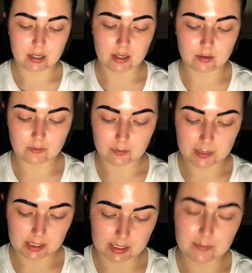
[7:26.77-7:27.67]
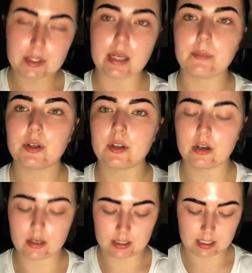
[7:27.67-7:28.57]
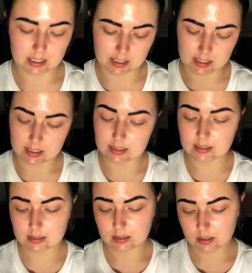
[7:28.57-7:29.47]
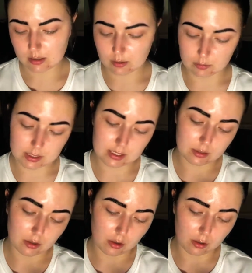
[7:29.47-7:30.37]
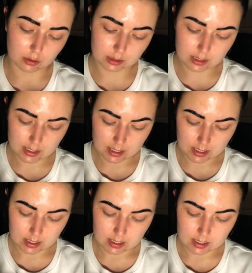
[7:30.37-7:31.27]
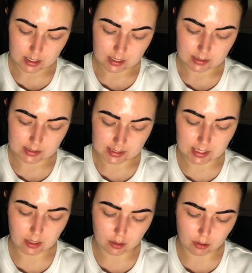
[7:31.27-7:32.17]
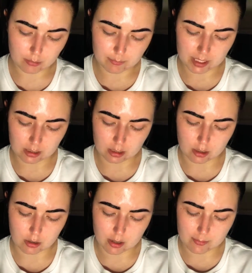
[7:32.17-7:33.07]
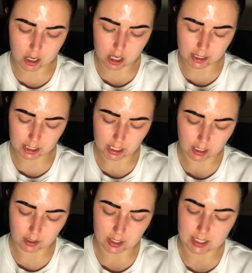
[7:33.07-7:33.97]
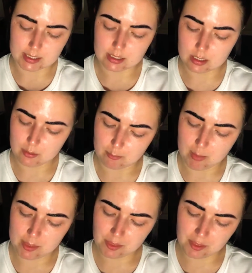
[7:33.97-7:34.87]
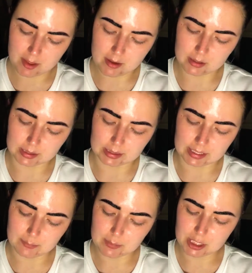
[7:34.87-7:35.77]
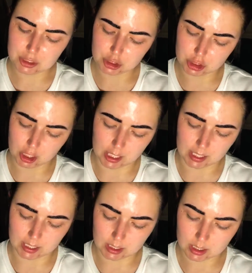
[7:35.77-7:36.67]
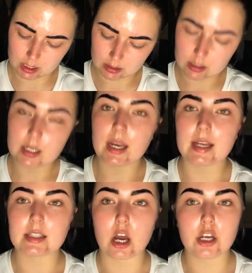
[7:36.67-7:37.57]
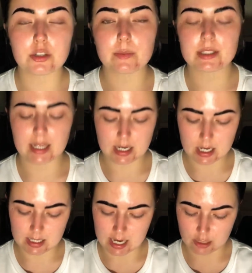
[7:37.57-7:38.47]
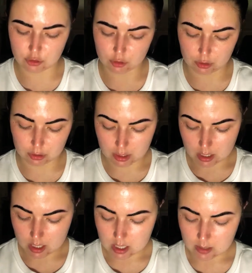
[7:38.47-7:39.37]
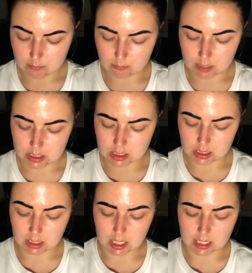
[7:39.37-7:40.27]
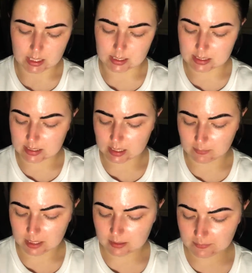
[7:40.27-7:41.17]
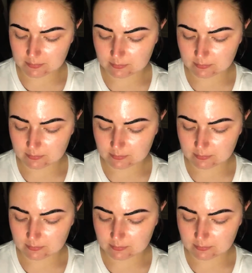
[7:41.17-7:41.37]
And for my lips, I put on this, what is it called? C.O. Bigelow Apothecary's Mentha Lip Shine. It's 100% natural mint and cinnamon.